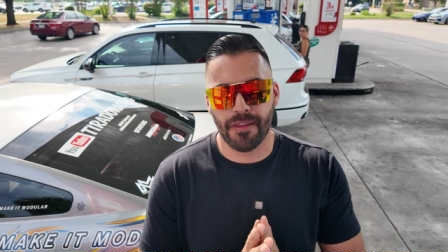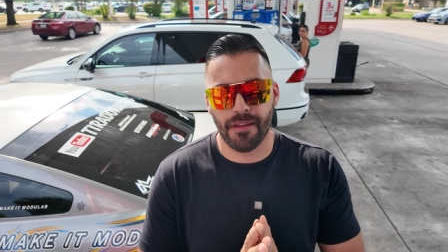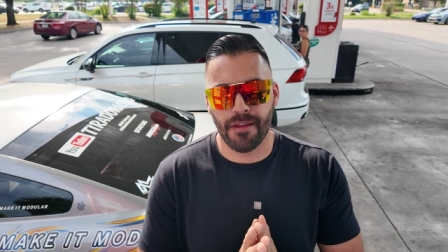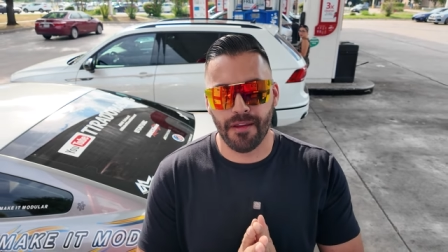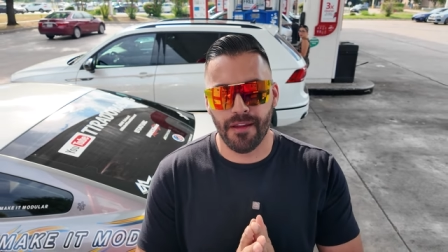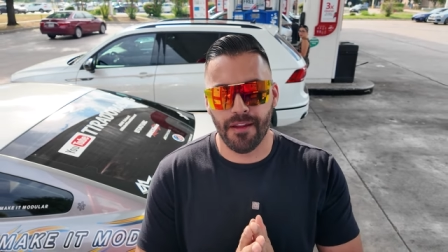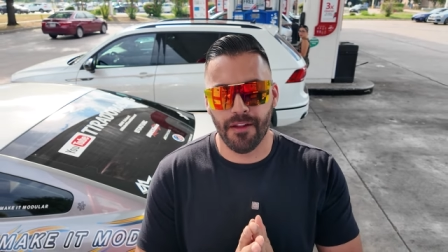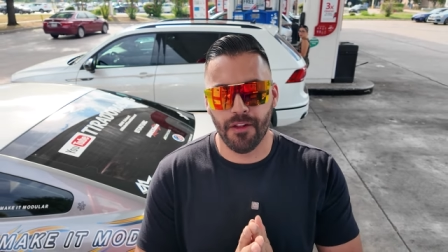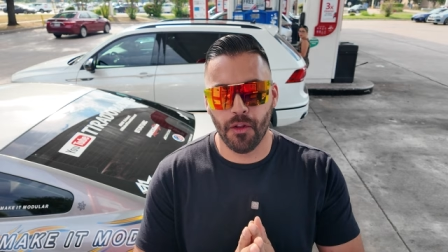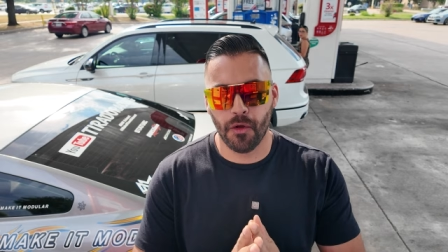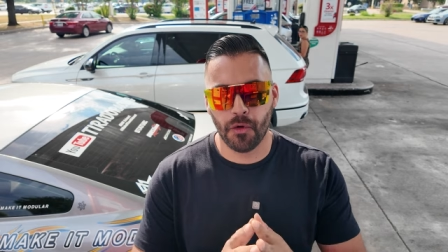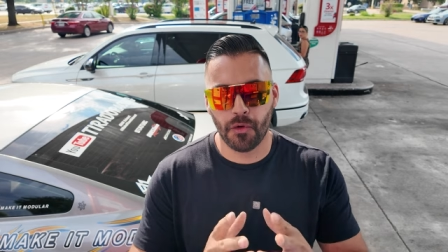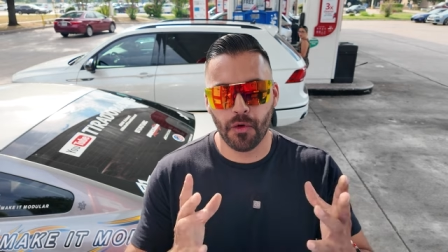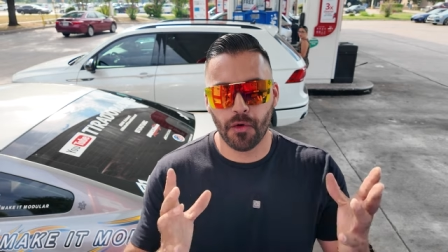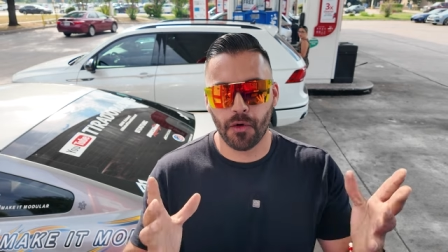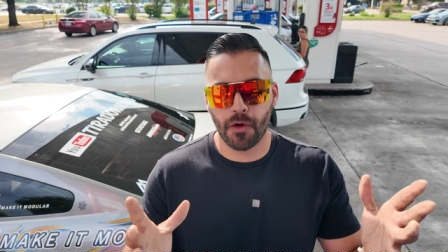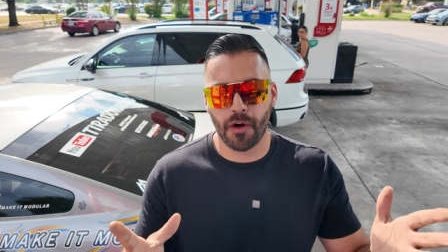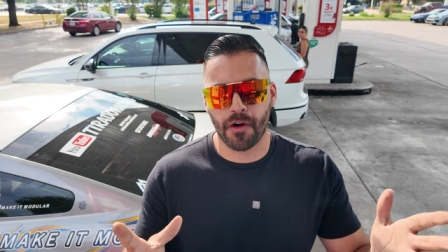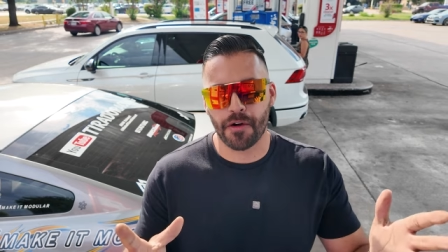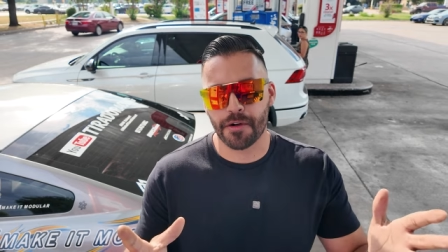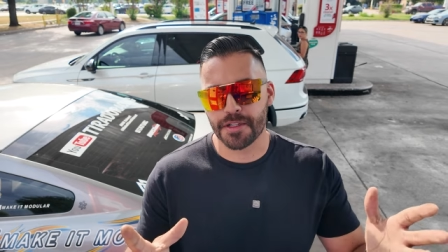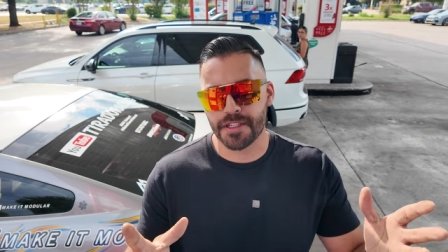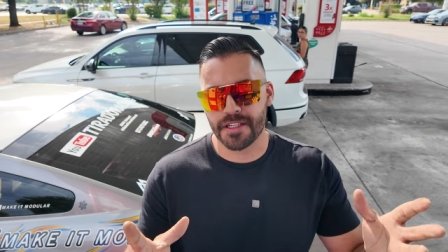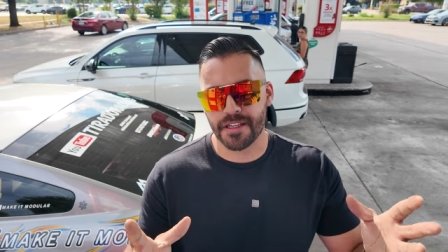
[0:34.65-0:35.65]
the local
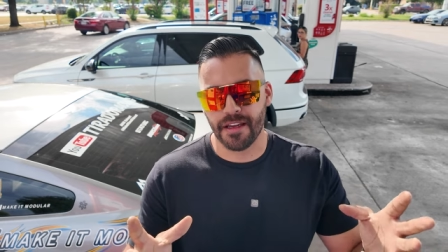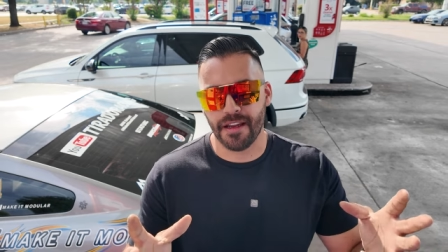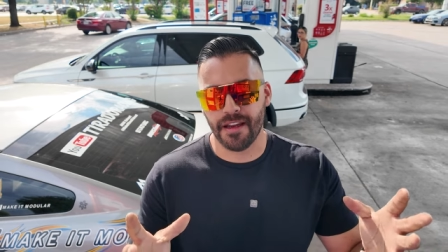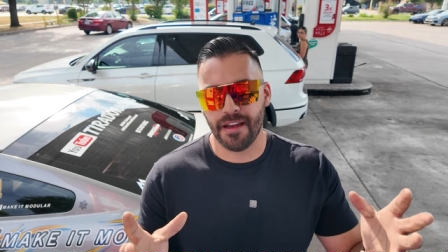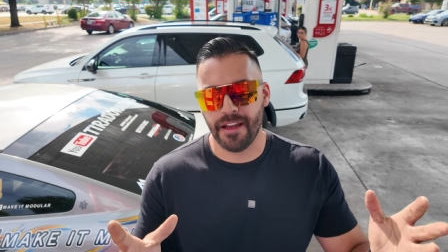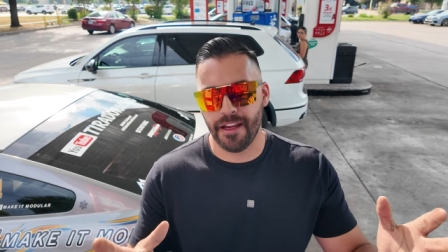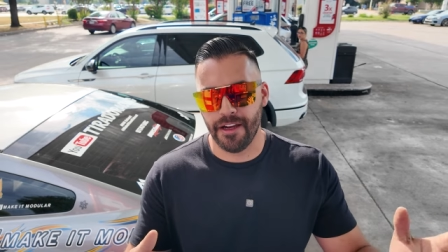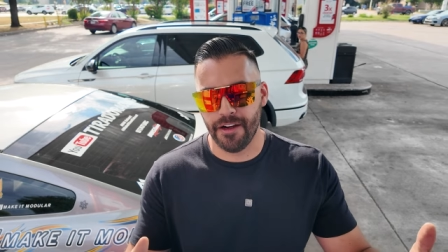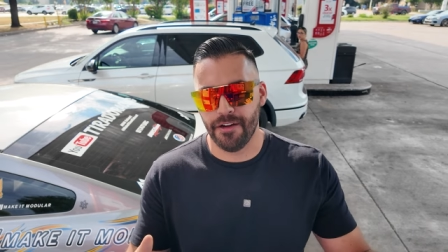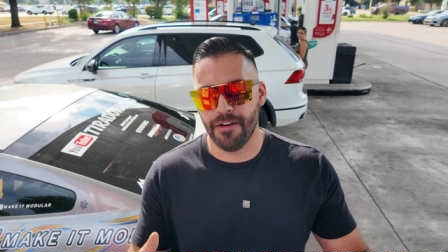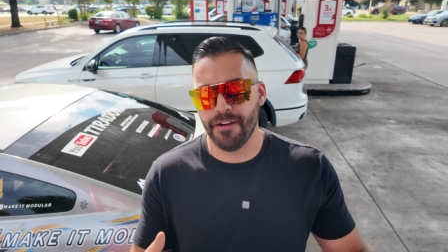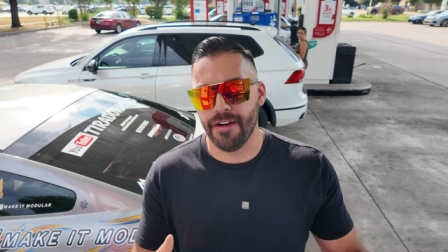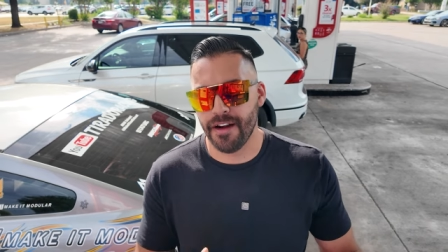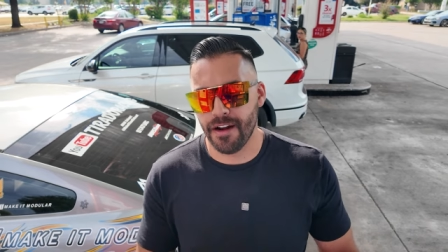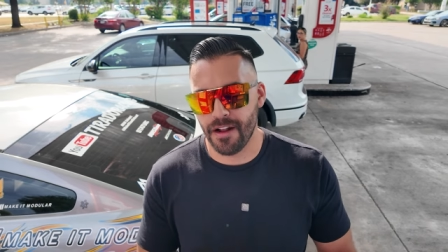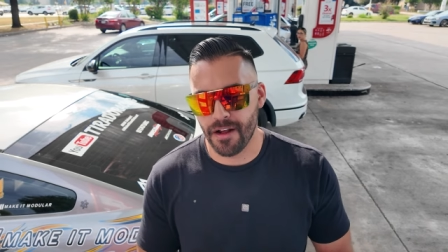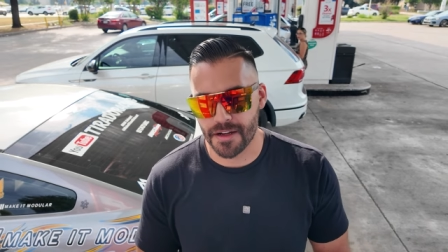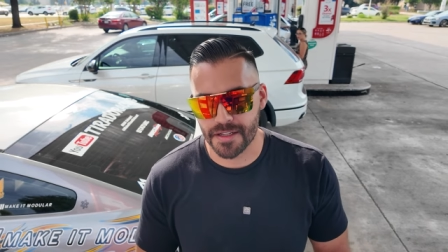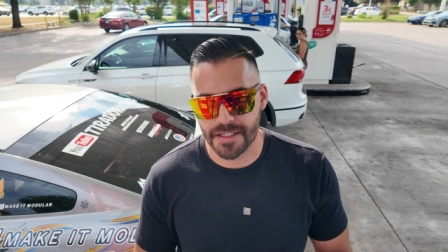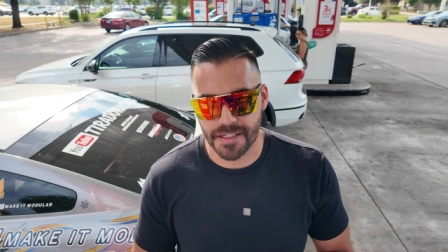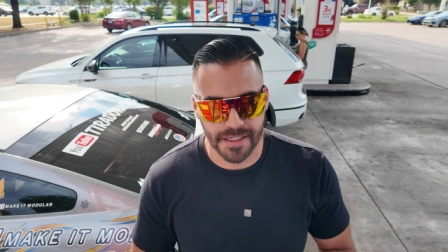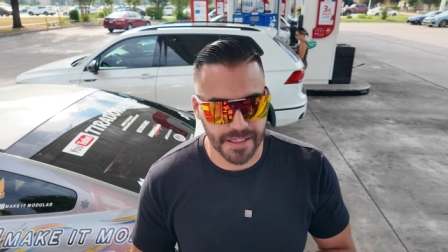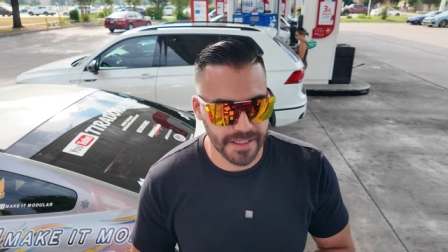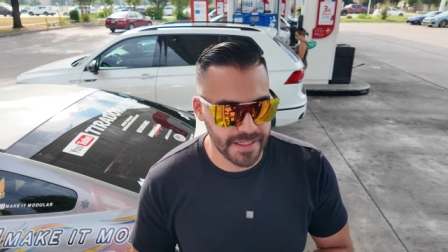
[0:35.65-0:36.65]
car scene here in
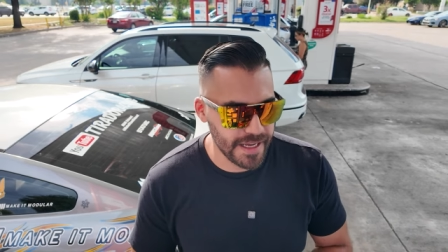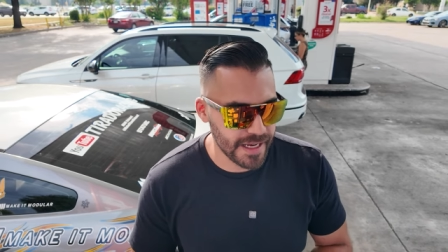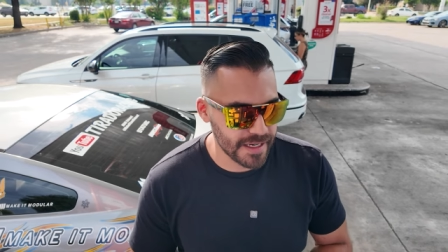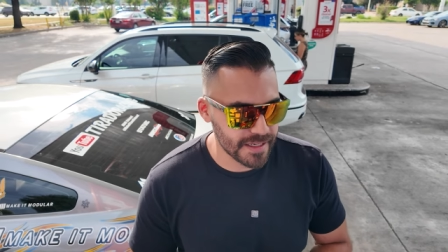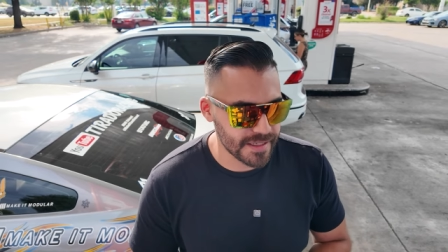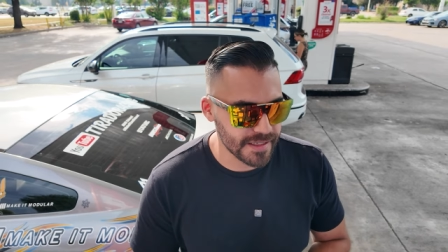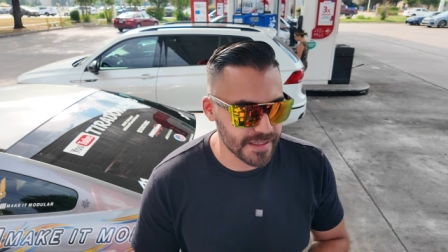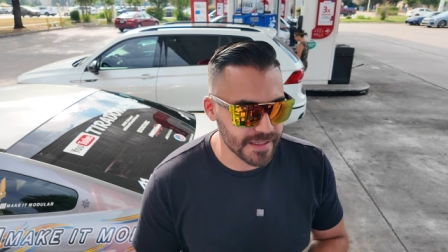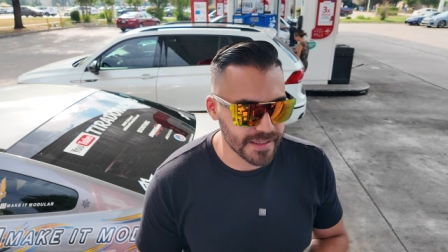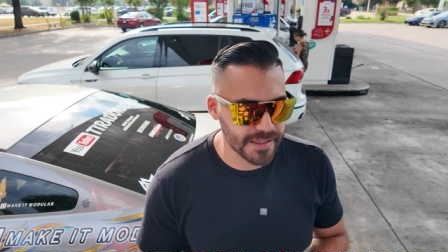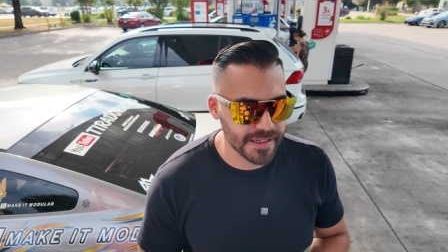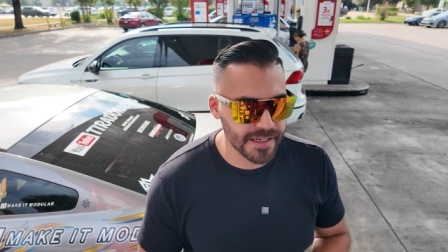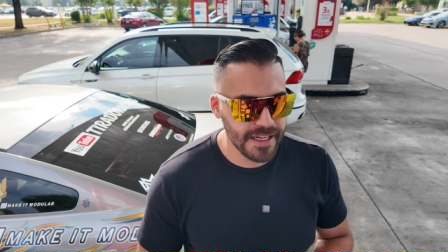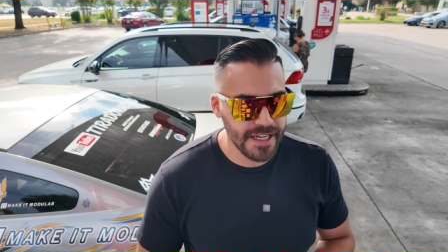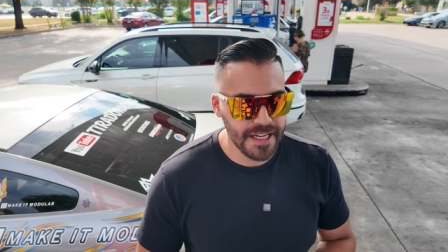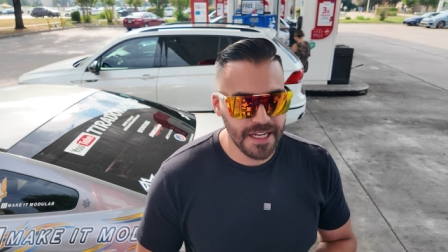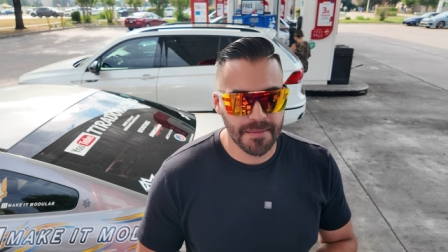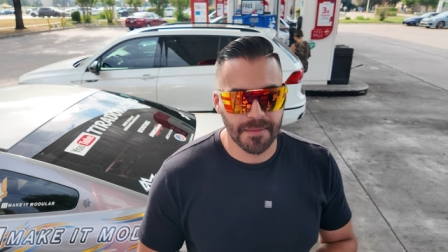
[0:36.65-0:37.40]
Austin, Texas.